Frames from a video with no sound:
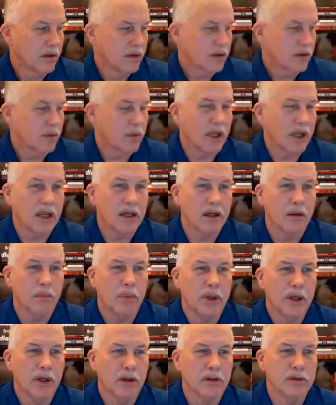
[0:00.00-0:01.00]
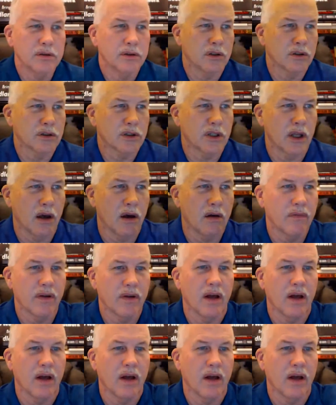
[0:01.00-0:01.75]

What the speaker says: to begin to build yourself